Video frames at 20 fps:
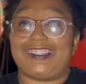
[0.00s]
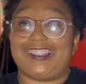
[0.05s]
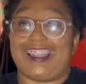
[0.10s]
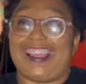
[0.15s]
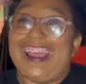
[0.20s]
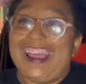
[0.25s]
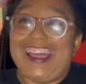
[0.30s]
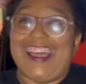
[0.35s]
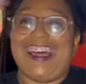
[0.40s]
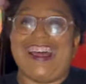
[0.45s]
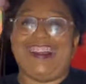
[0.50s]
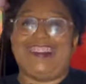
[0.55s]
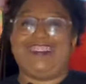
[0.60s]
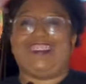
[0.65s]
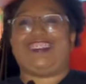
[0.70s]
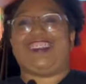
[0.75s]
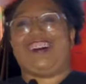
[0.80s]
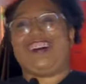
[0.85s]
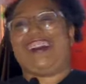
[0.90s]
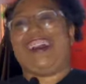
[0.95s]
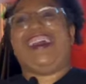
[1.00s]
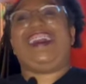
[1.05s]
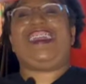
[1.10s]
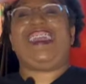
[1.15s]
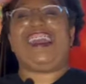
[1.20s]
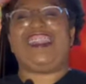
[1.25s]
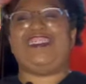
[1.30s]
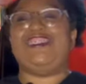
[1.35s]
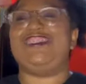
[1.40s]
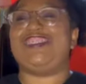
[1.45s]
Like, I swear, I
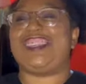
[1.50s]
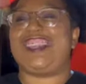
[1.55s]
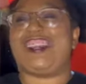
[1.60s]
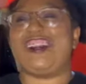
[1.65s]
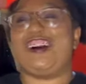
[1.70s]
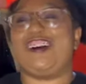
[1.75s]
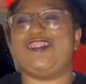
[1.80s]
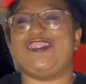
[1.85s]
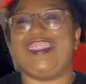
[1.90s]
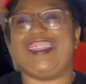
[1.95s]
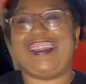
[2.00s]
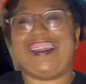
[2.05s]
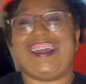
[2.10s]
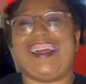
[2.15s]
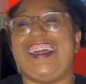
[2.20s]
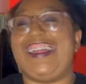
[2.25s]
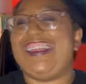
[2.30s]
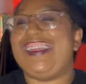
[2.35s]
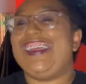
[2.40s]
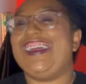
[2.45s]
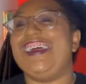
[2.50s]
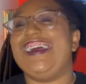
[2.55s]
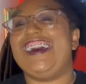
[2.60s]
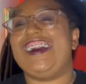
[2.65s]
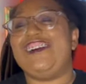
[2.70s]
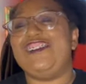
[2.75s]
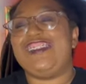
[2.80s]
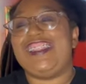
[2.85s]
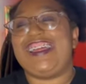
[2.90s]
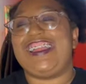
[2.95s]
can't even think of that.
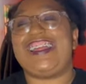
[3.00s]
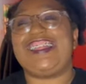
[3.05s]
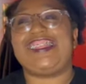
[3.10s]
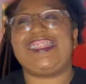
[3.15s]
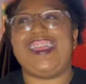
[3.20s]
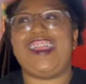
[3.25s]
Like,